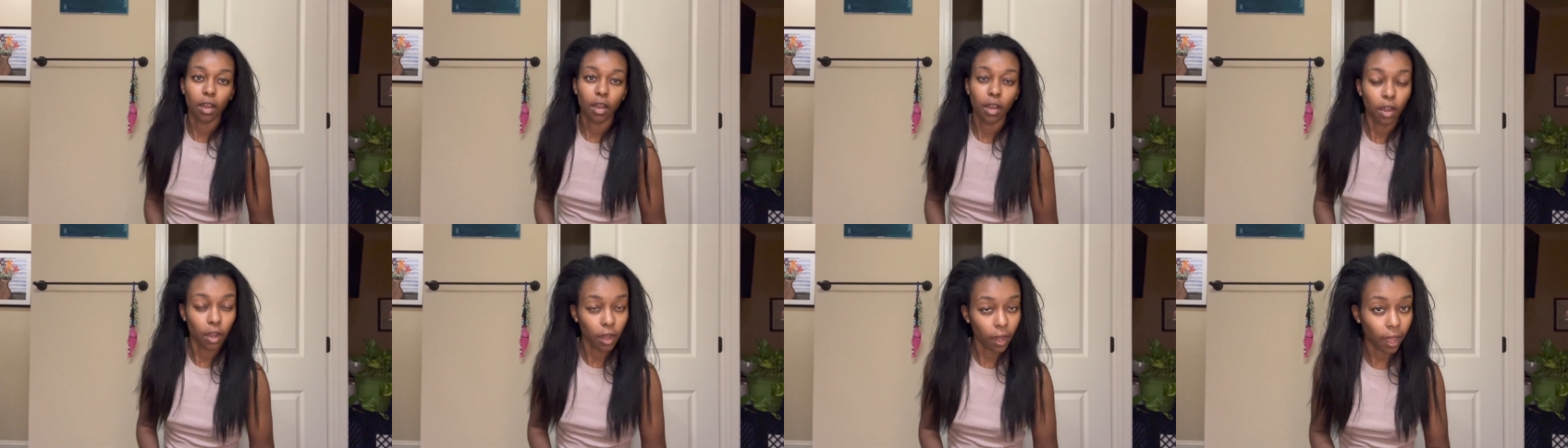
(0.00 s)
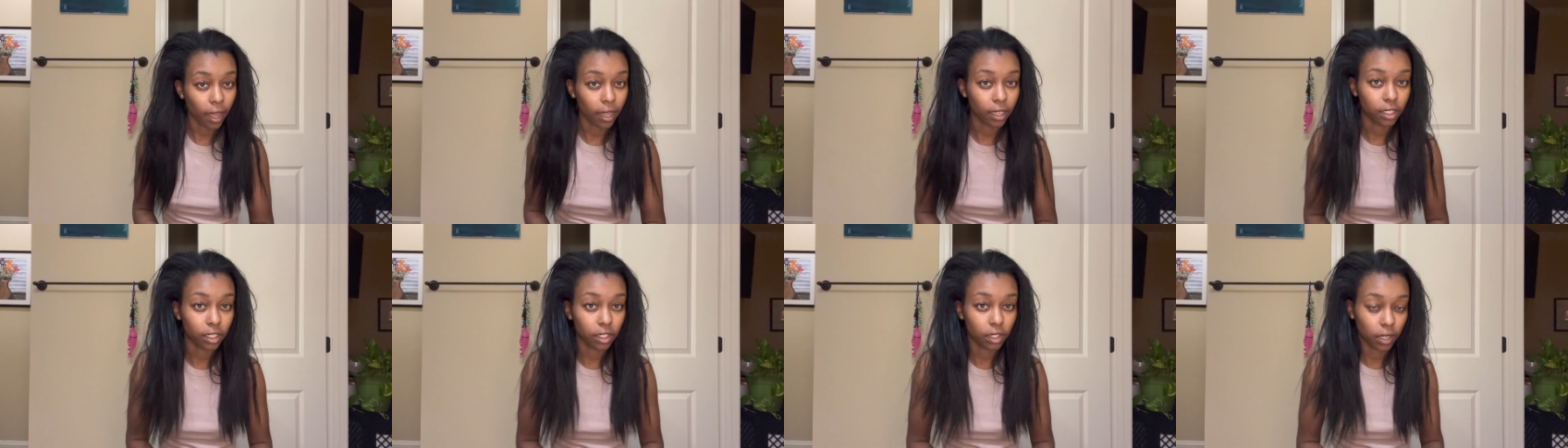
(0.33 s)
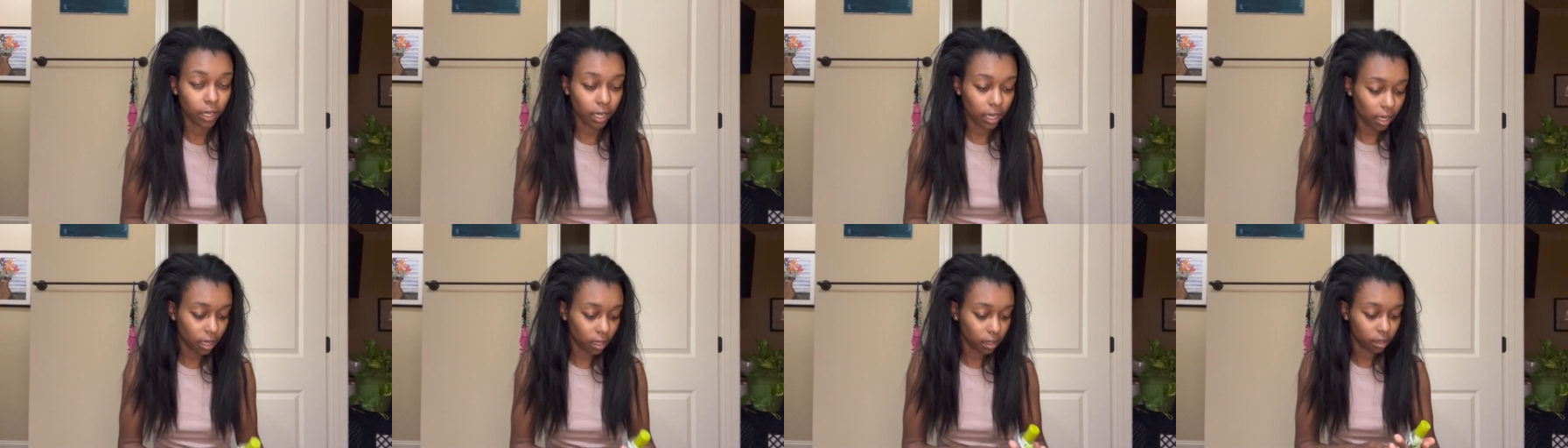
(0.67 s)
Okay, so I
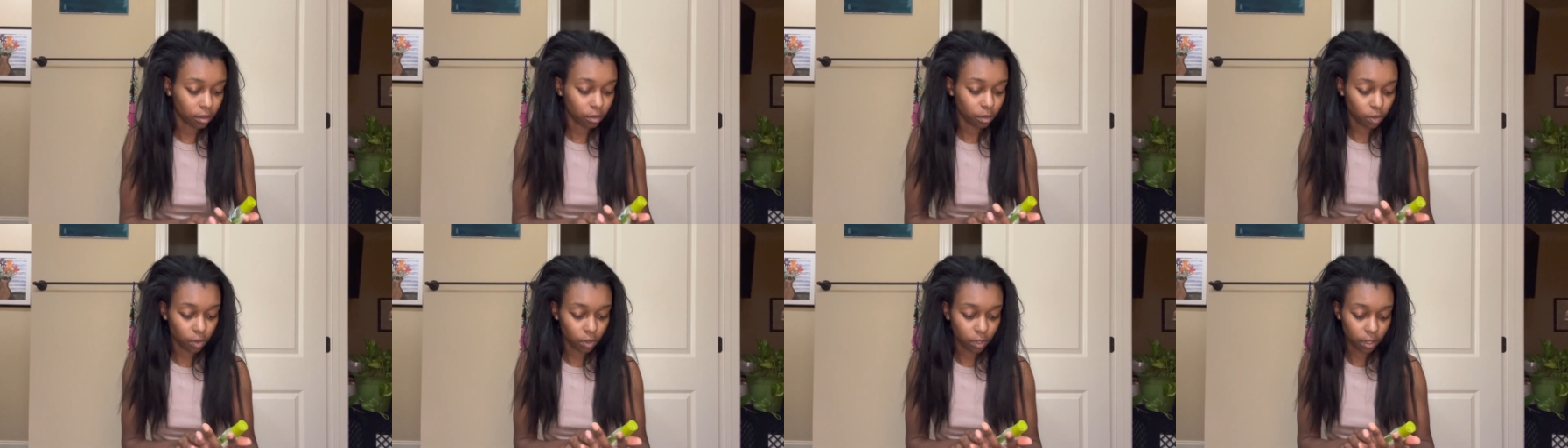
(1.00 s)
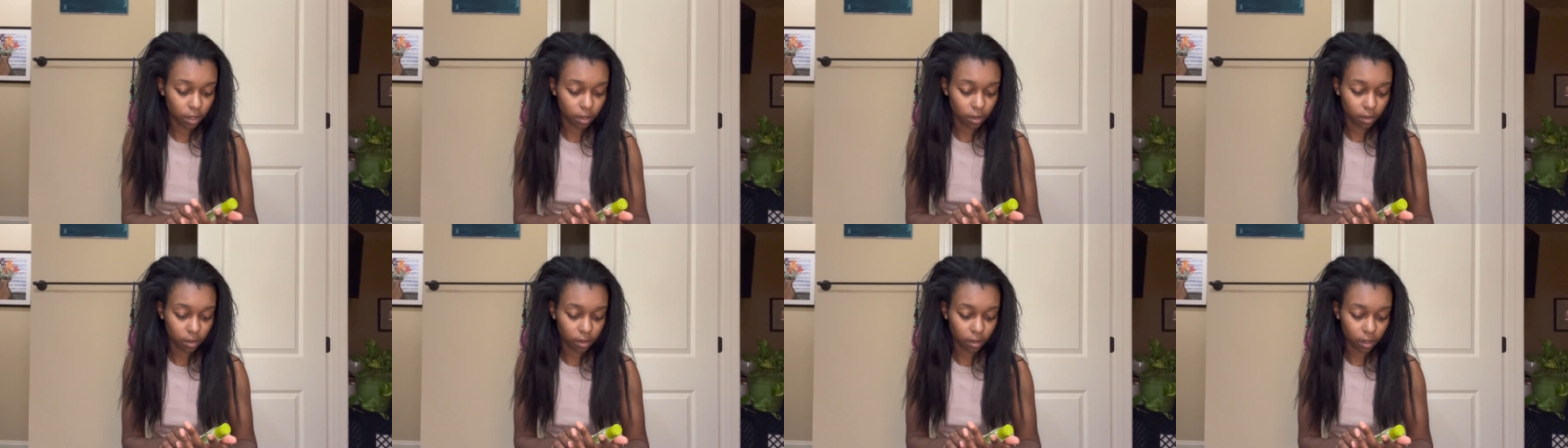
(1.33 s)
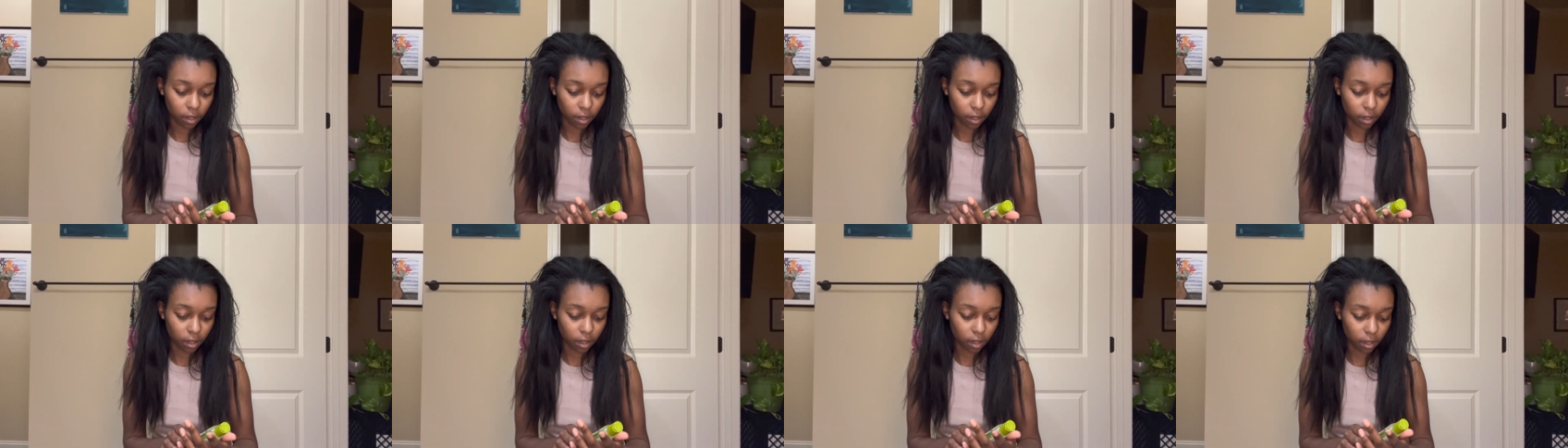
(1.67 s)
got some oil.
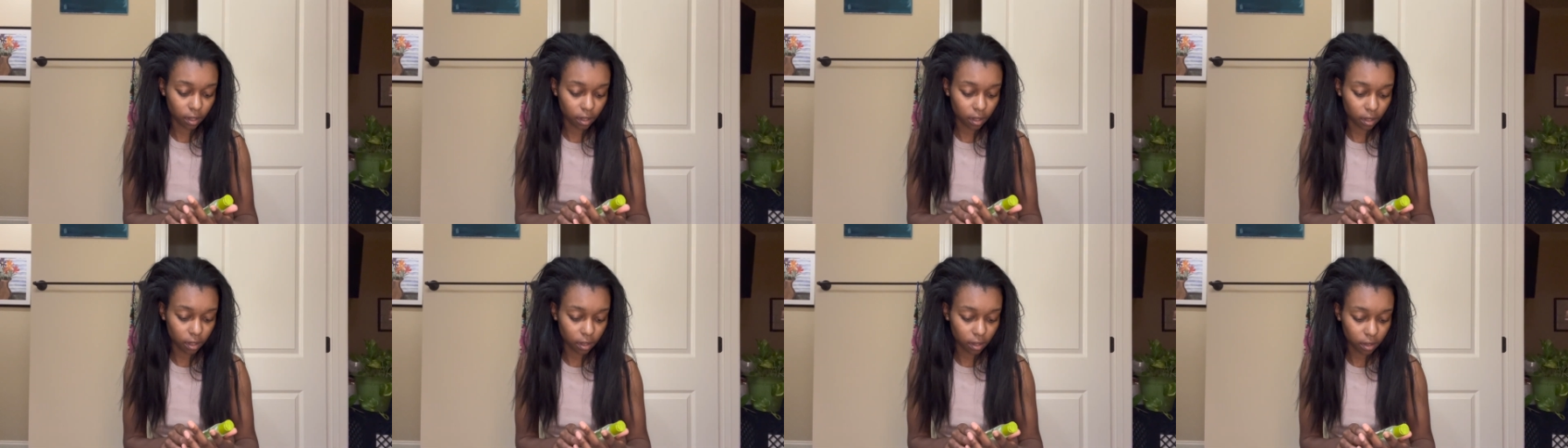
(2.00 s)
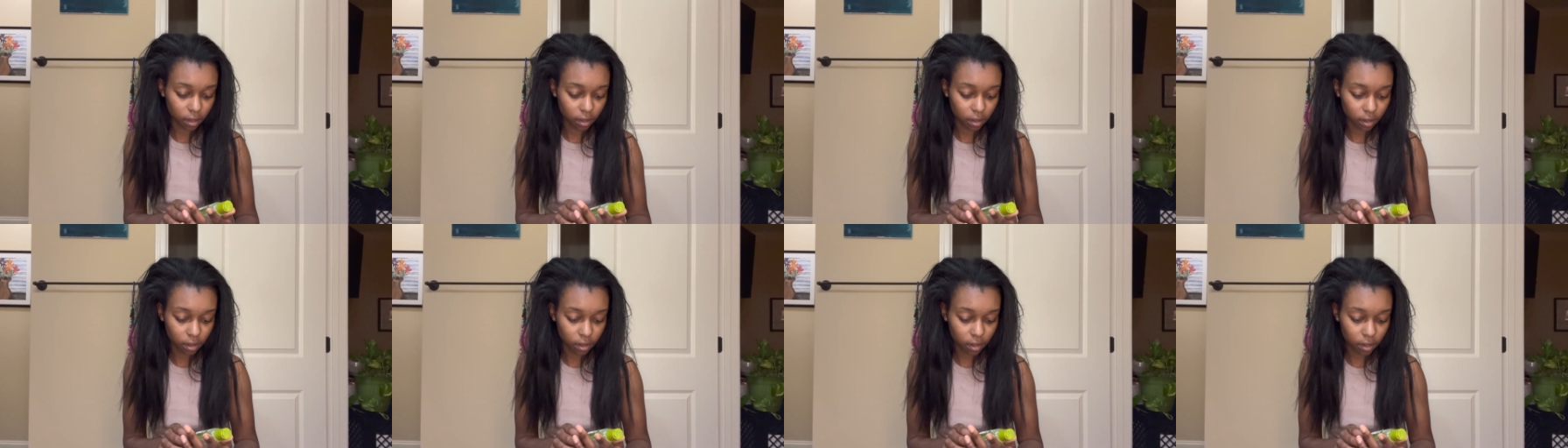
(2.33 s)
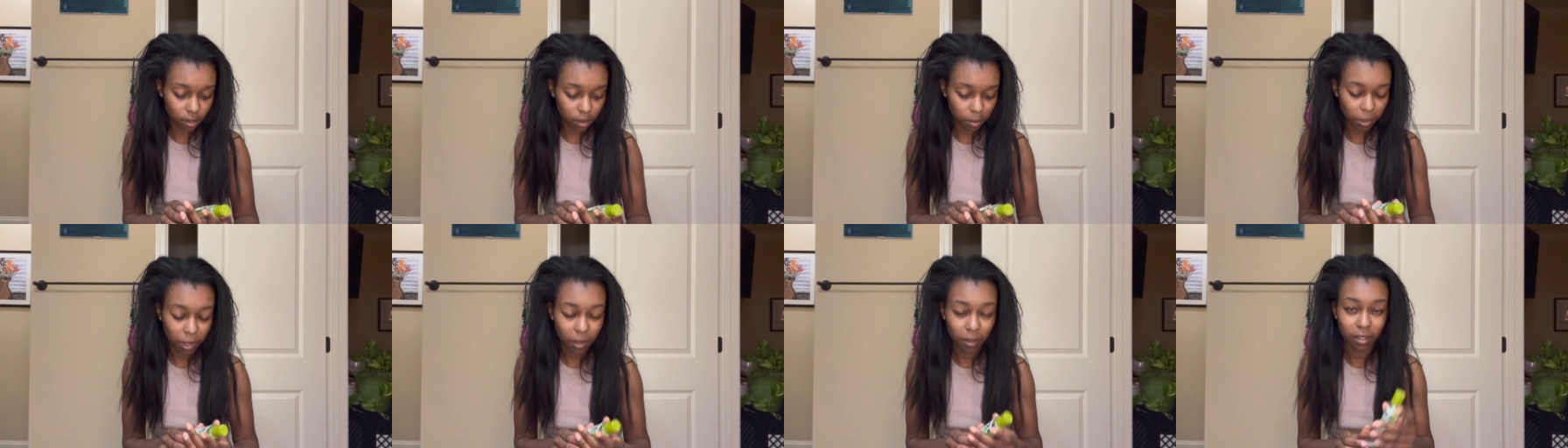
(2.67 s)
This
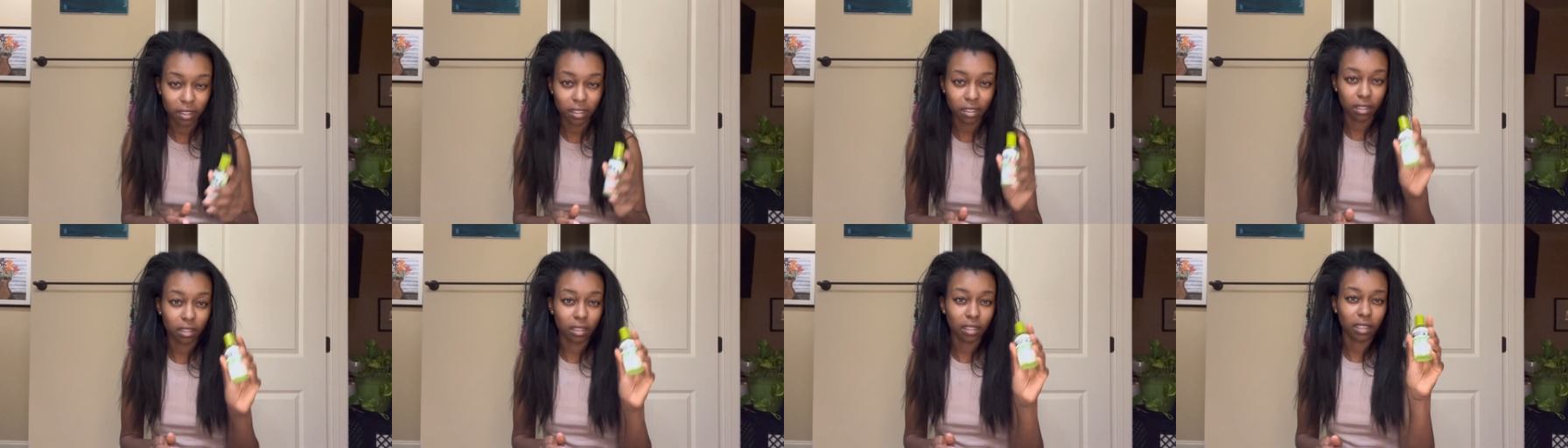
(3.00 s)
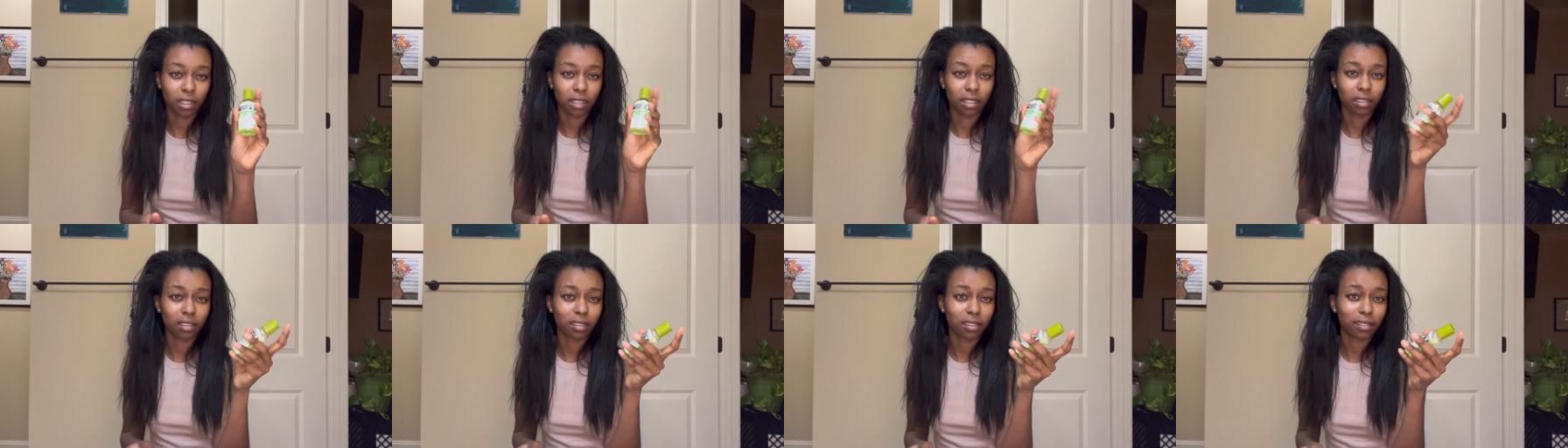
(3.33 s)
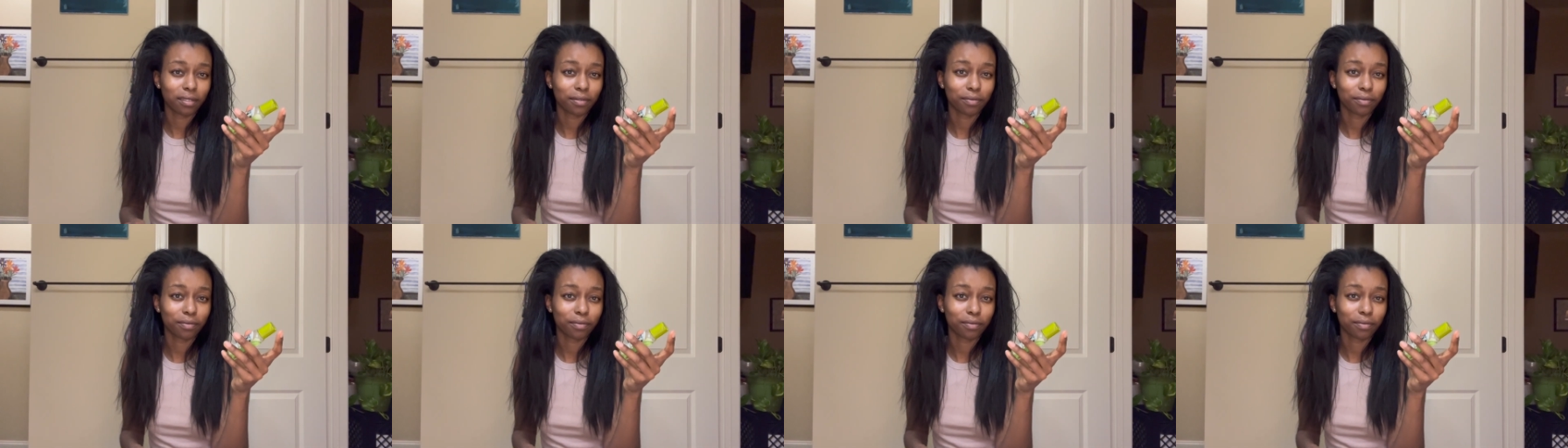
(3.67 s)
probably isn't like